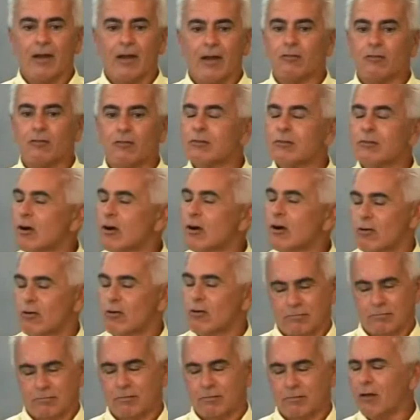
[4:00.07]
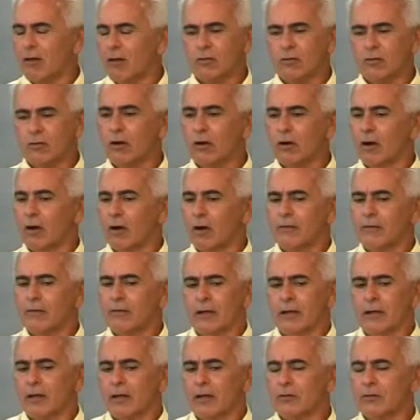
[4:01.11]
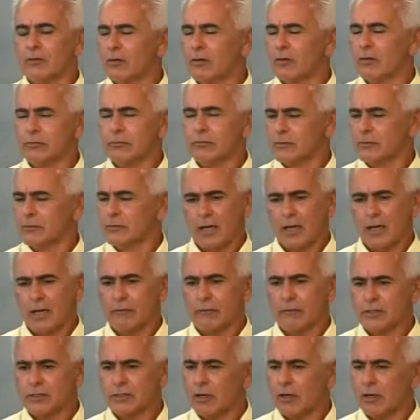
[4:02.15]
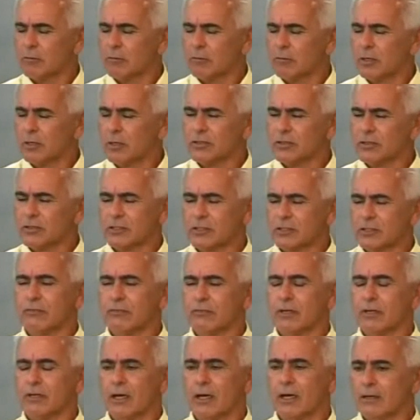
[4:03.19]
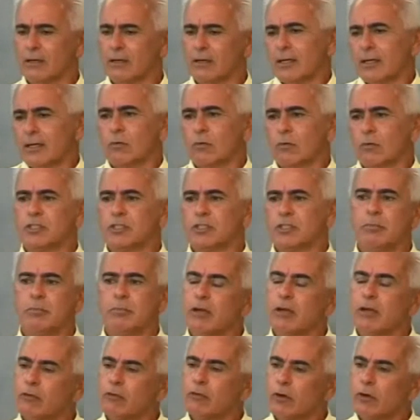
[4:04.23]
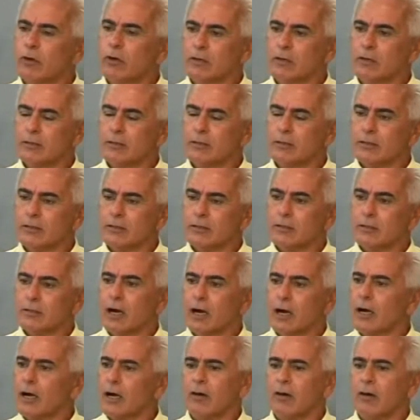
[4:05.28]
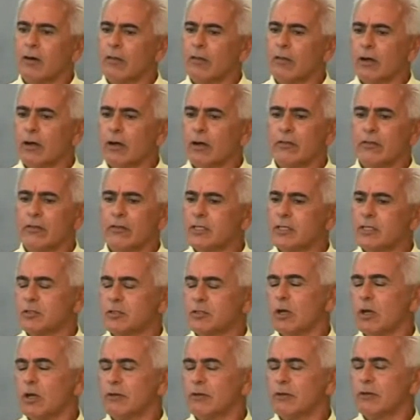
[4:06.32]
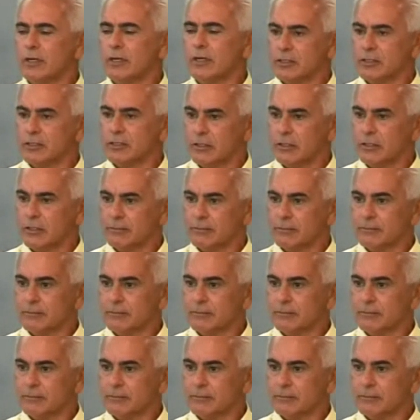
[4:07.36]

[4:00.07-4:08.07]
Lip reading: I don't know. I never saw the bills and stuff like that. What she paid for? I don't think that's relevant here, sir.